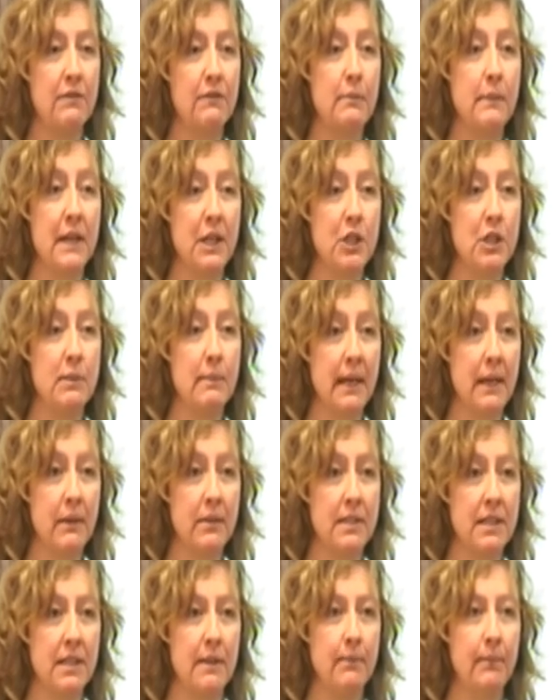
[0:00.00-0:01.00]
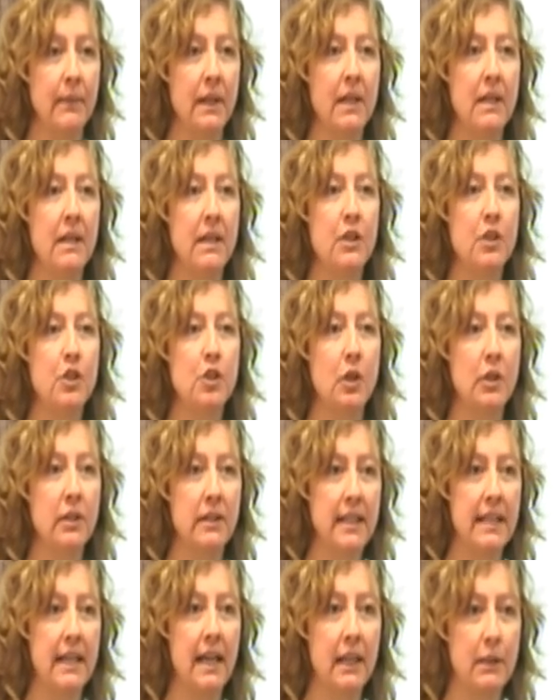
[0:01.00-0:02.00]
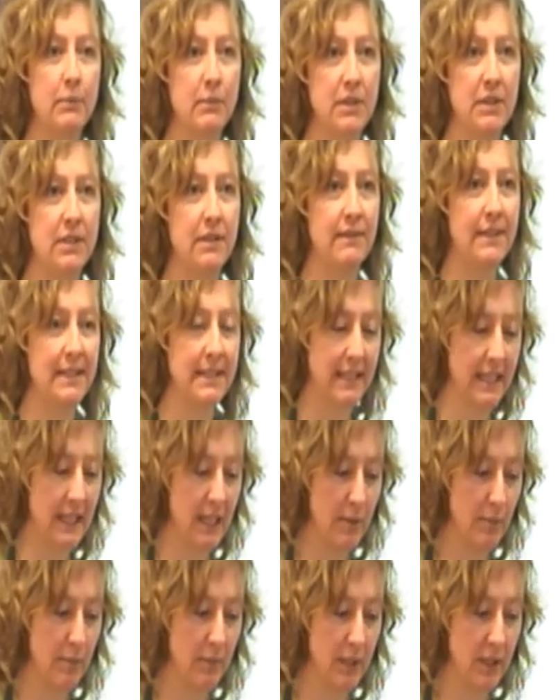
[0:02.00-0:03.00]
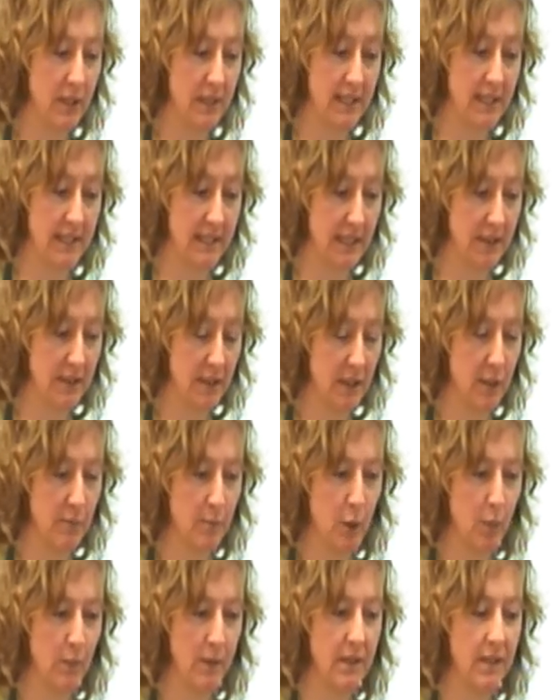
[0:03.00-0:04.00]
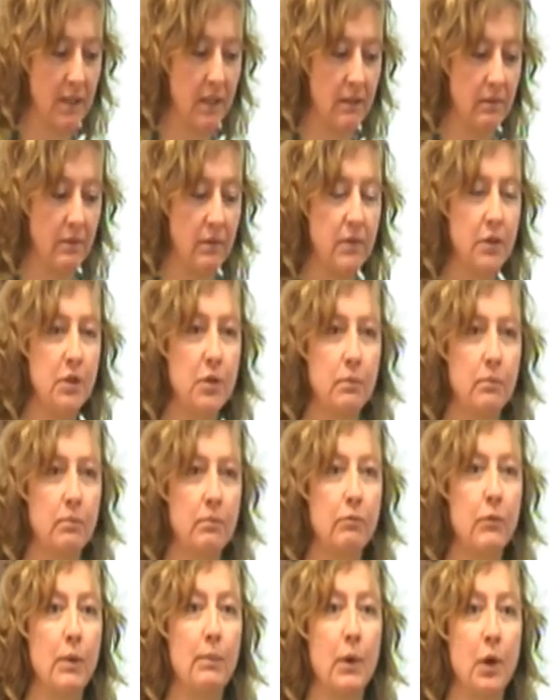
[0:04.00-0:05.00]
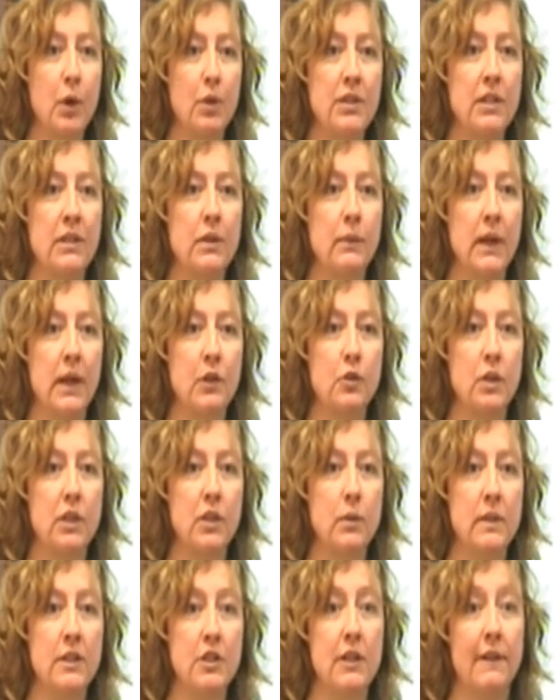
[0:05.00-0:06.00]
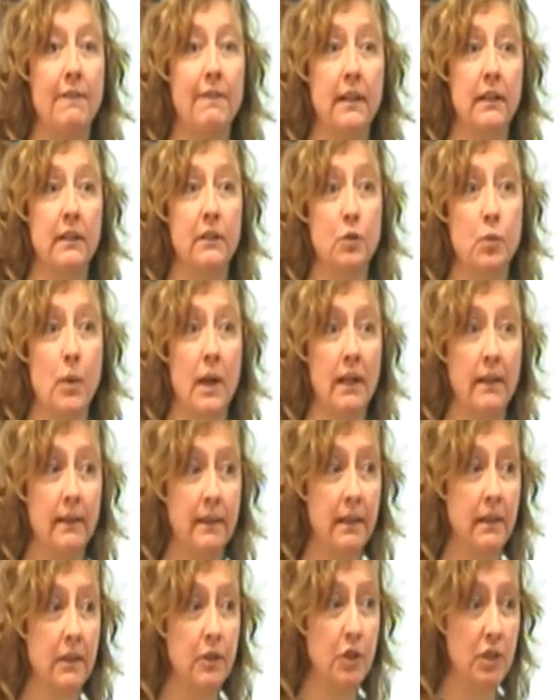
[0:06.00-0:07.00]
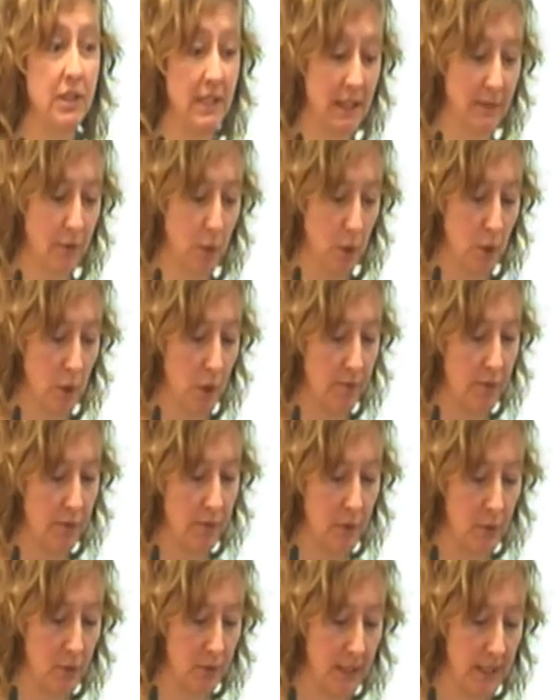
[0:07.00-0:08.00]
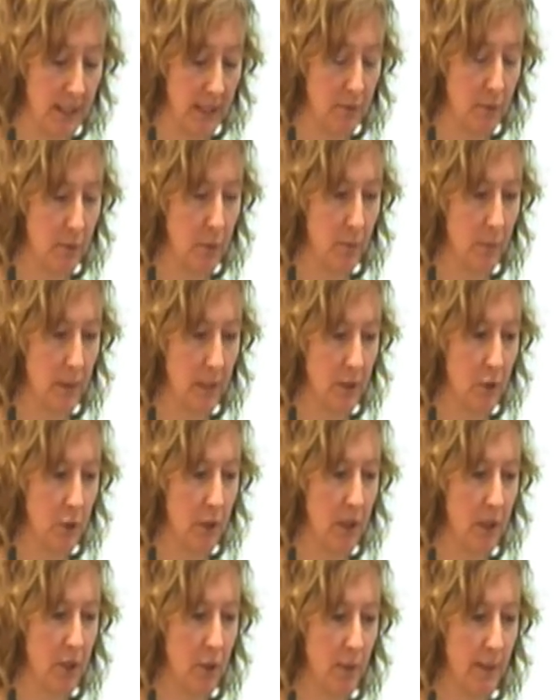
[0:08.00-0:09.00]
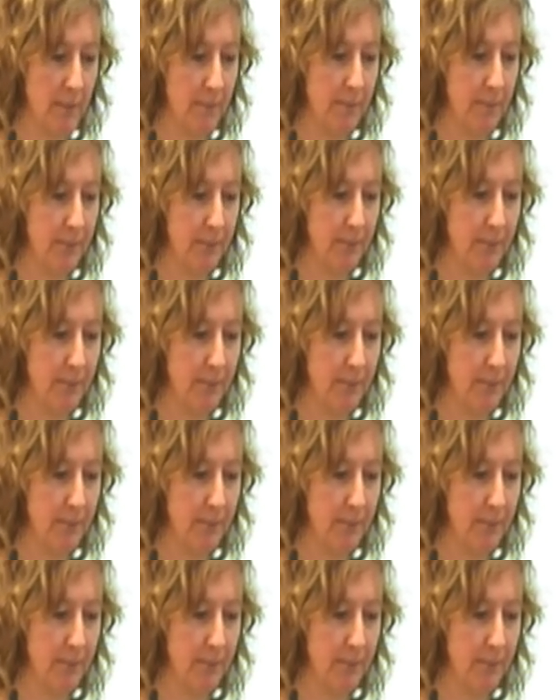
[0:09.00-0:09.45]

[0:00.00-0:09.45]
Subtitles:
information about it, show you the elements of the scheme as it stands at the moment, and some reporting that we actually do in Sheffield as well, just to give you an overview really of what we're actually doing.